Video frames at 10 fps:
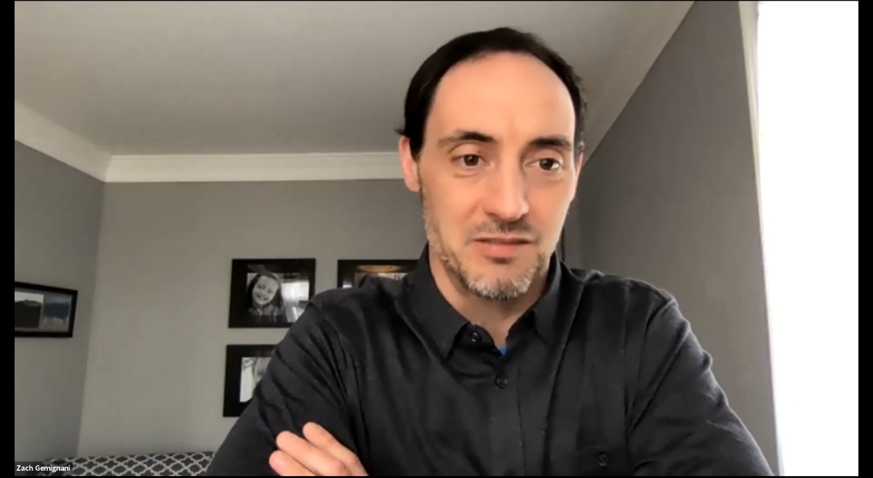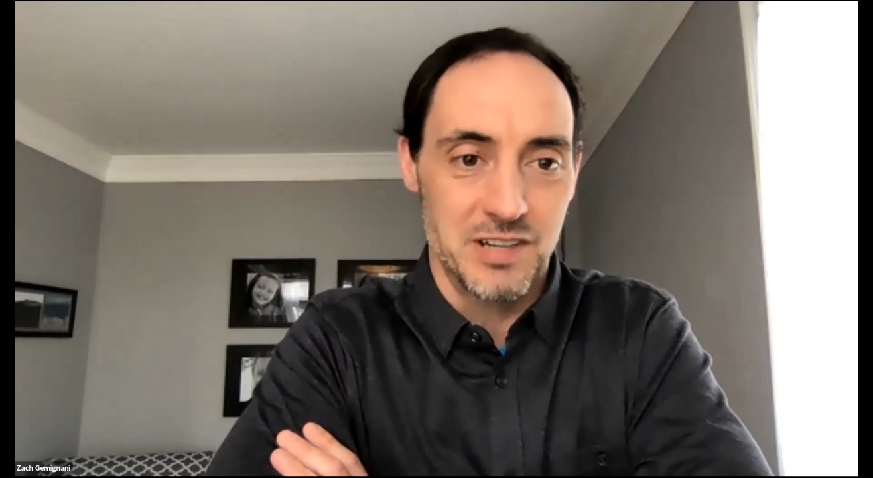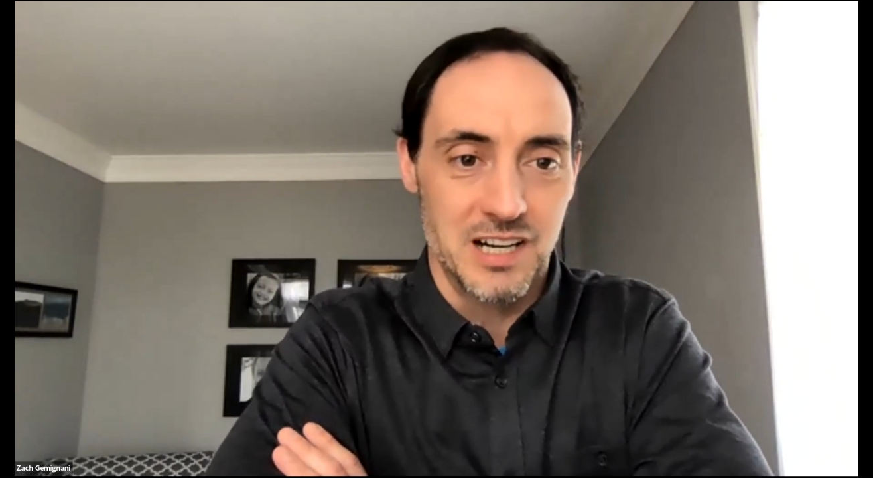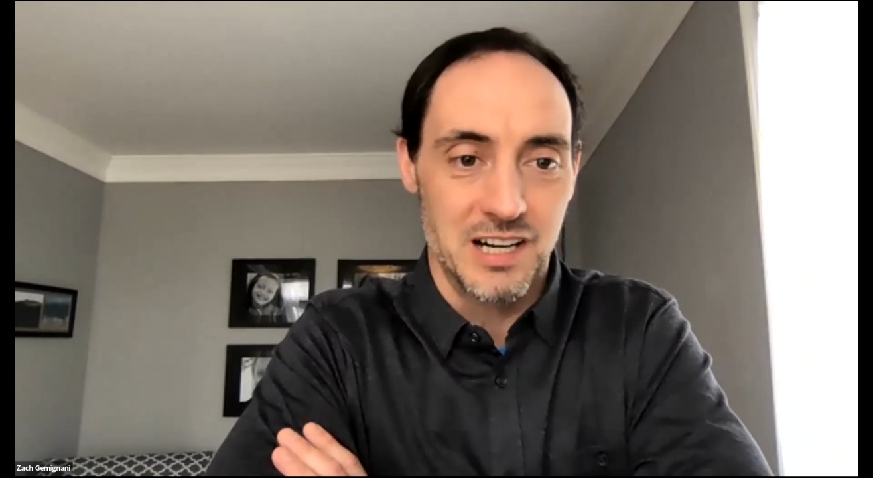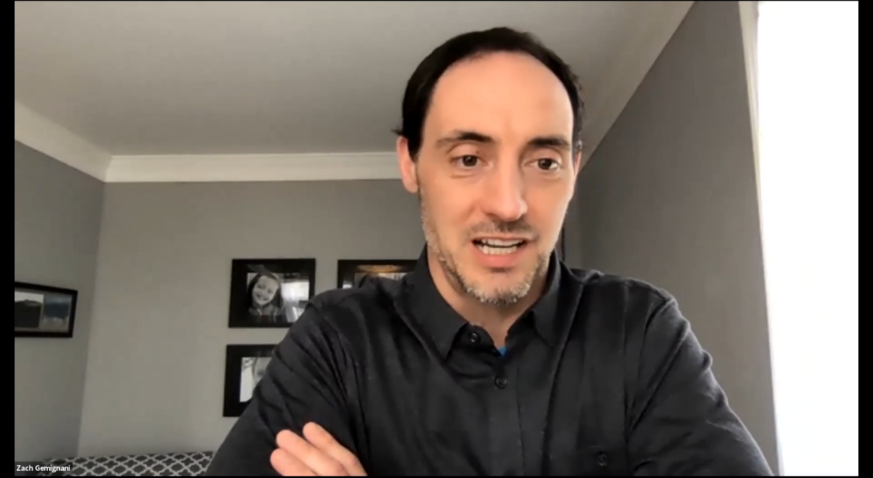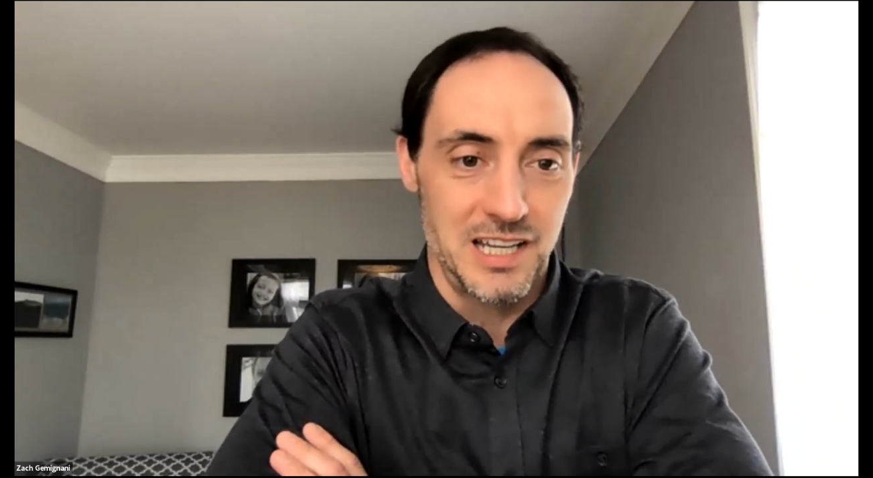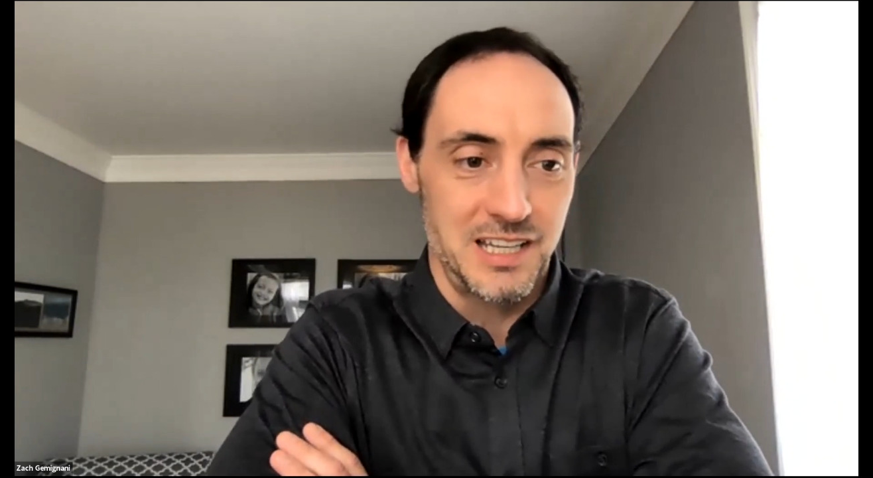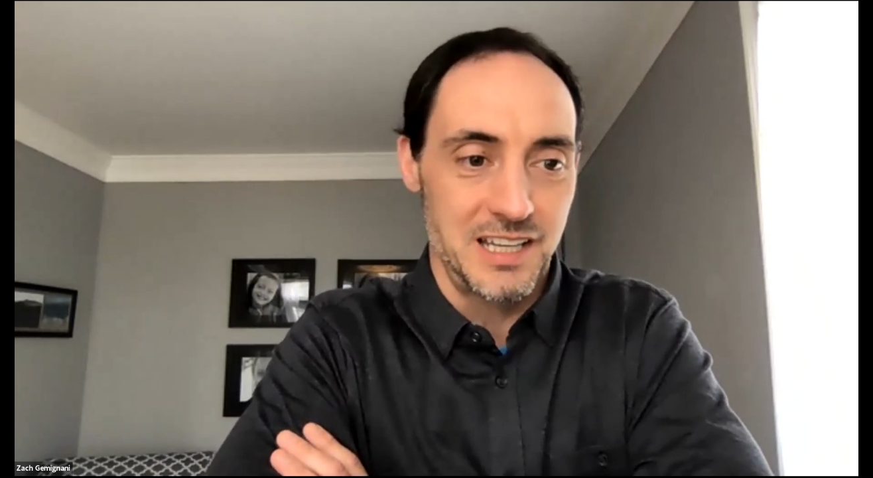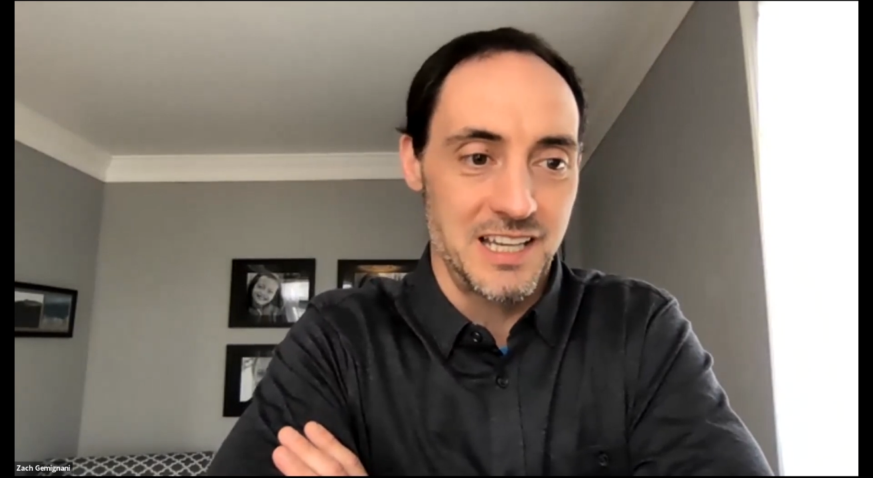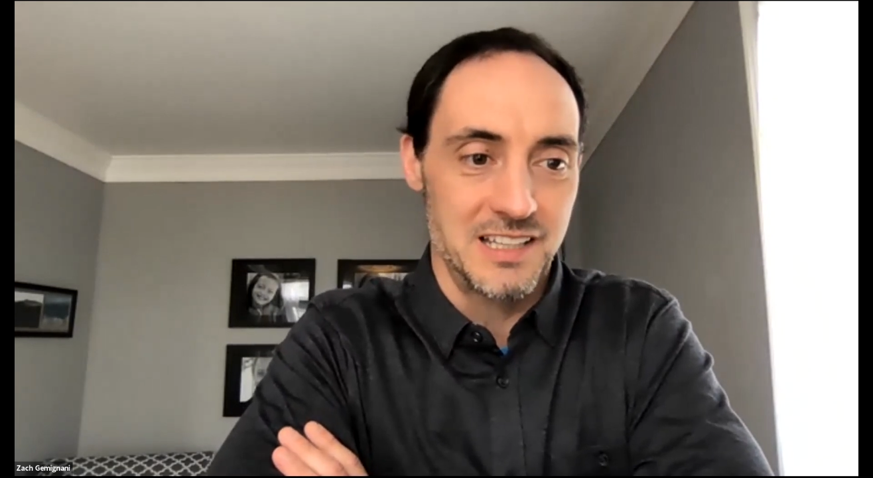
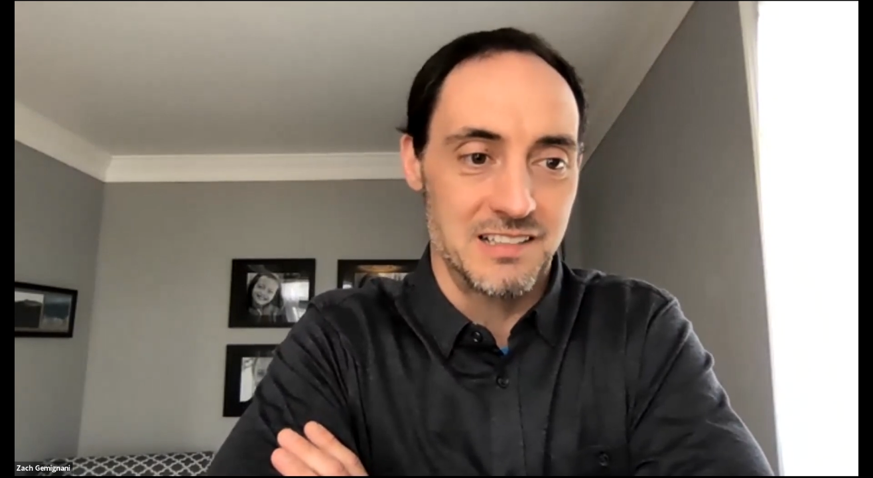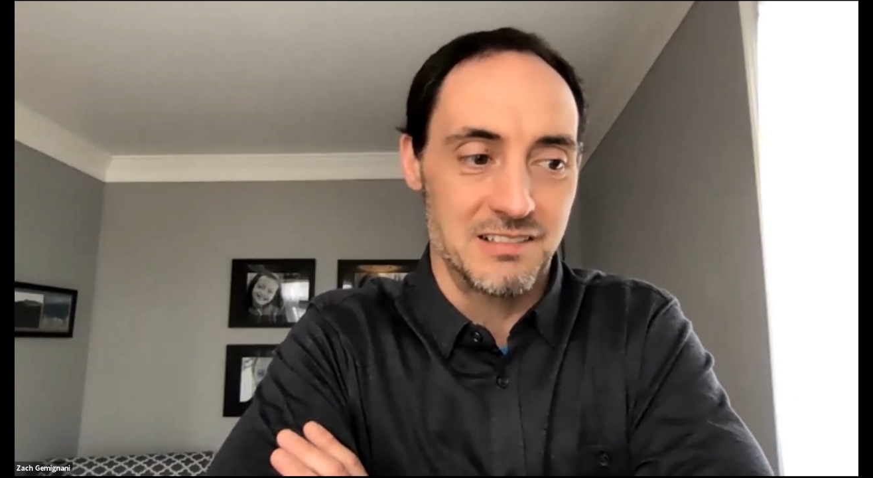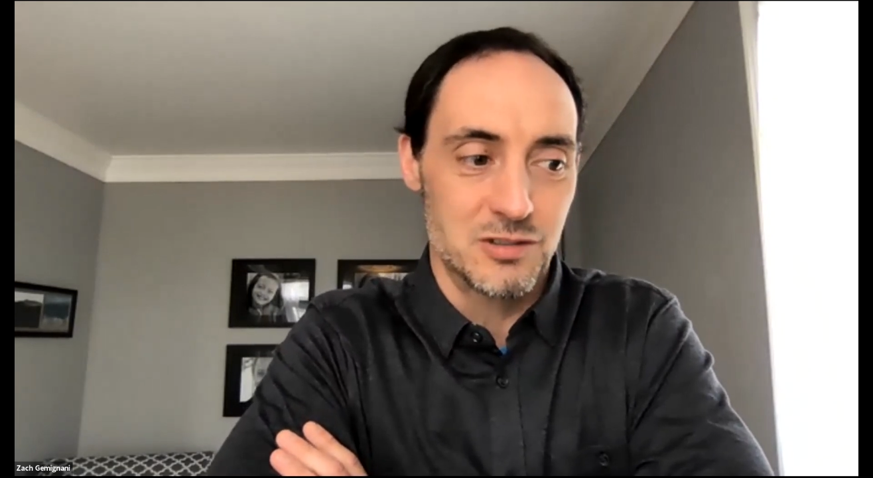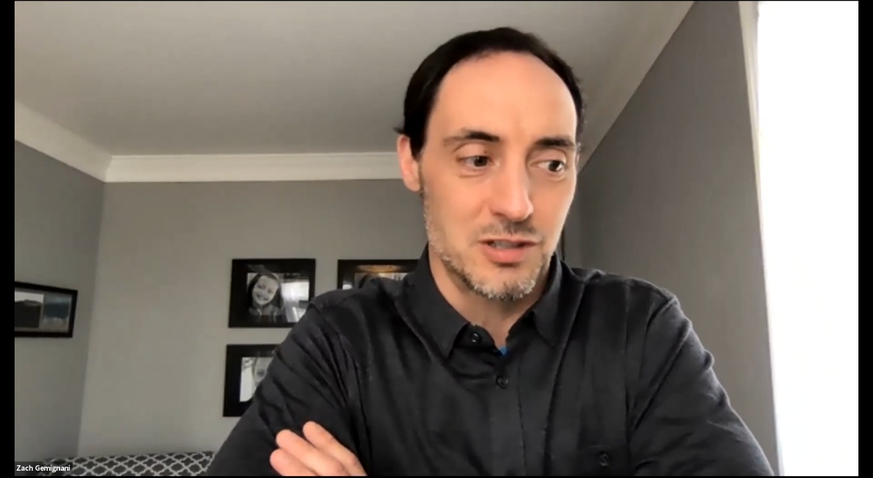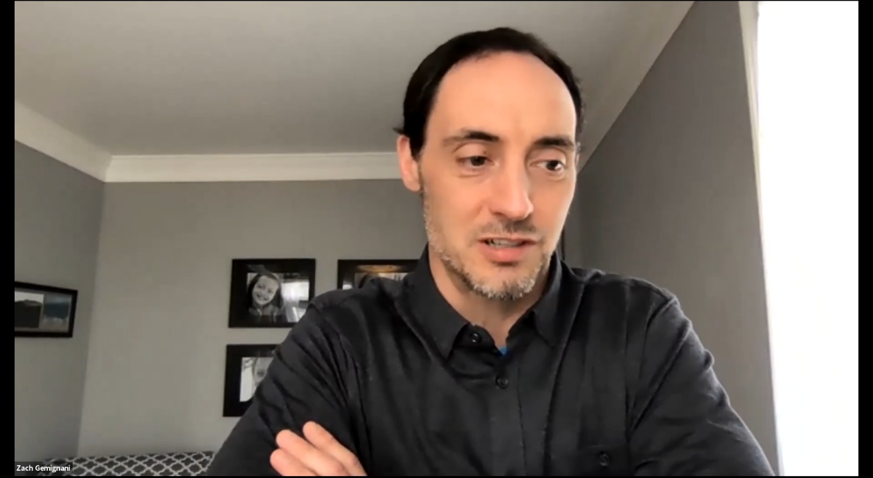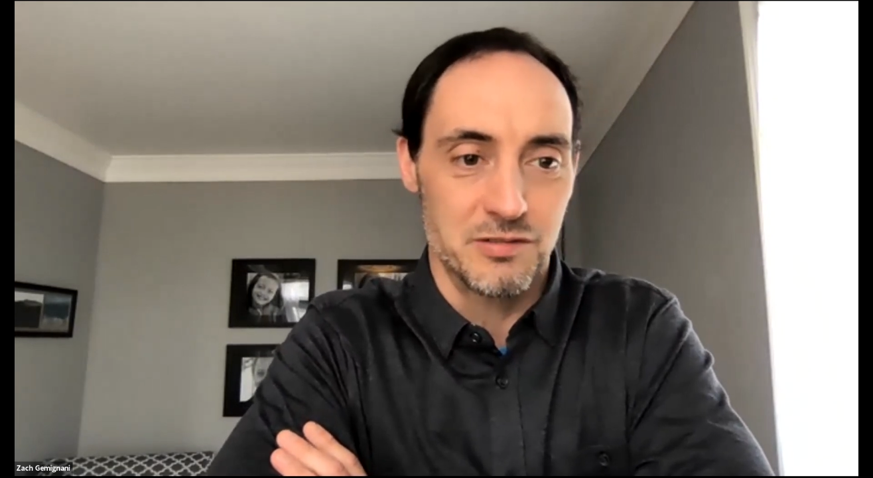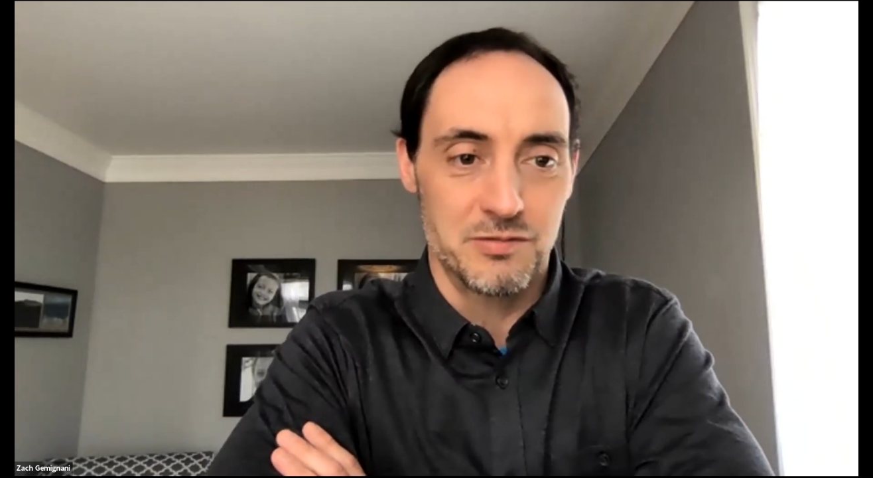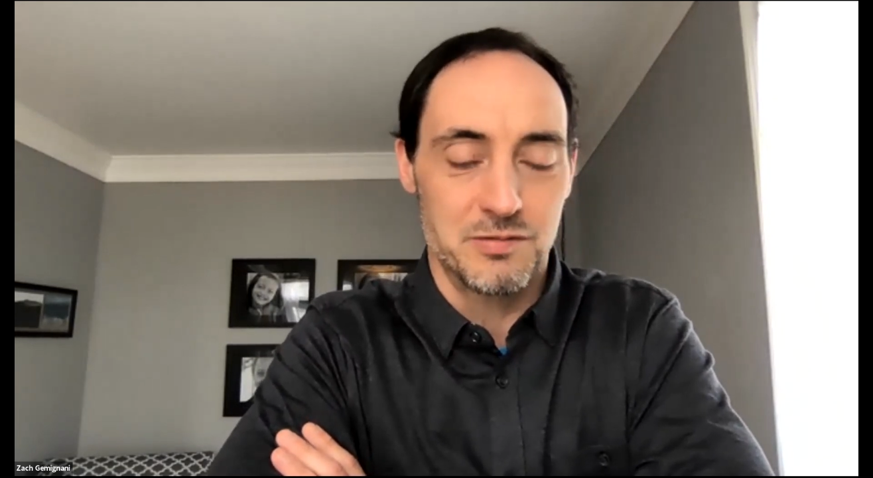very in sort of